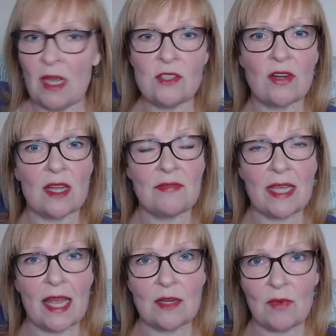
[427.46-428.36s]
driving
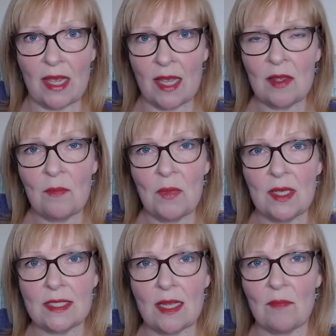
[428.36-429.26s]
anywhere,
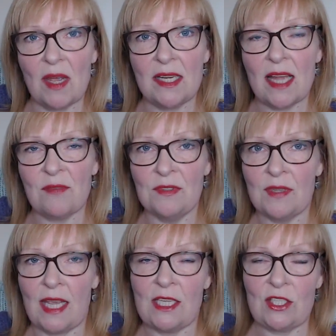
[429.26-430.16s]
but my
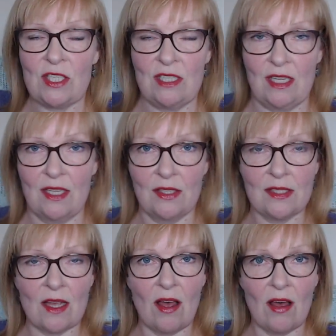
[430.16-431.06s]
navigation skills
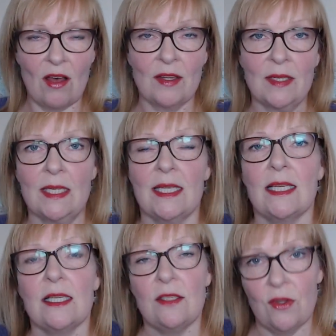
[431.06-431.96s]
are
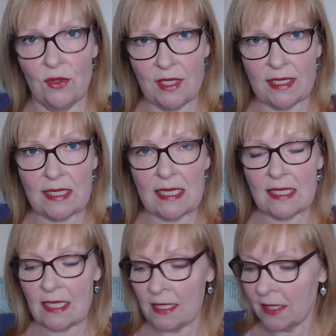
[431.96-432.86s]

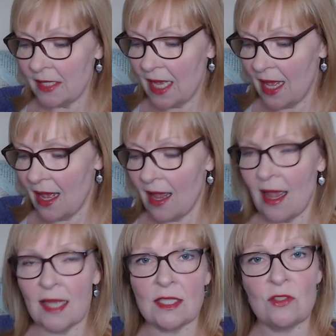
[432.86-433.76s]
non-existent,
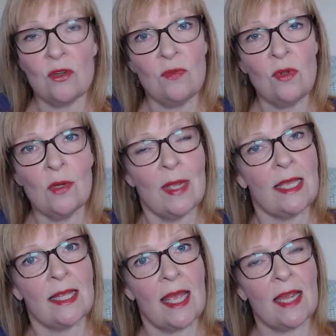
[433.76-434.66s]
and I drove all the way
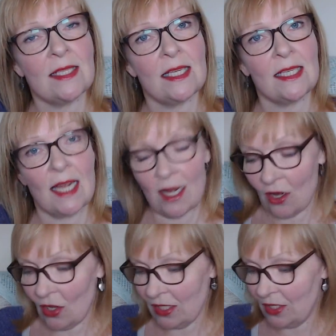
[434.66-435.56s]
there and didn't get
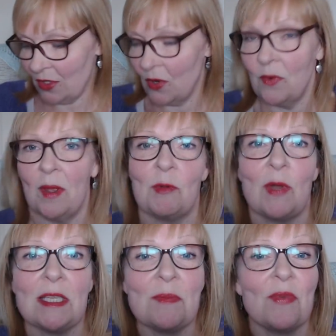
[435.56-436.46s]
lost, so I'm
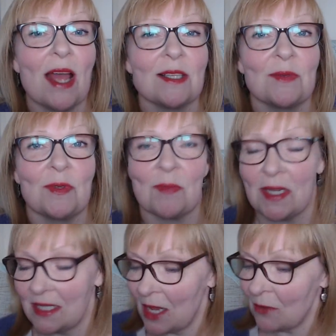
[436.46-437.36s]
quite impressed with
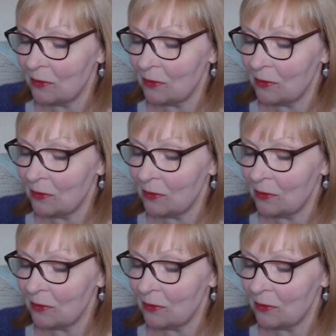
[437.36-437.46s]
myself.